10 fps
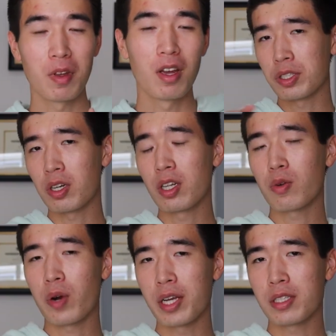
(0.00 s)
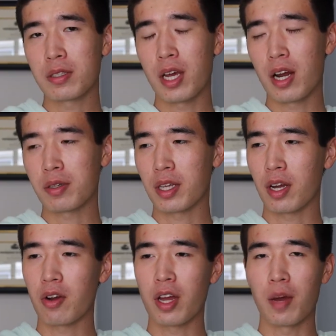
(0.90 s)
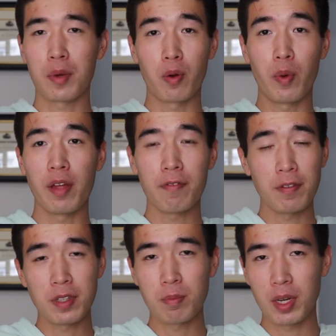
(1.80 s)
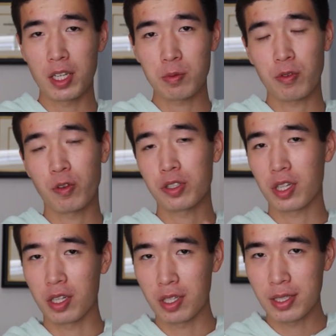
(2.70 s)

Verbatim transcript: So I started the rice and I was like, okay, I'm gonna wait fifteen minutes before starting the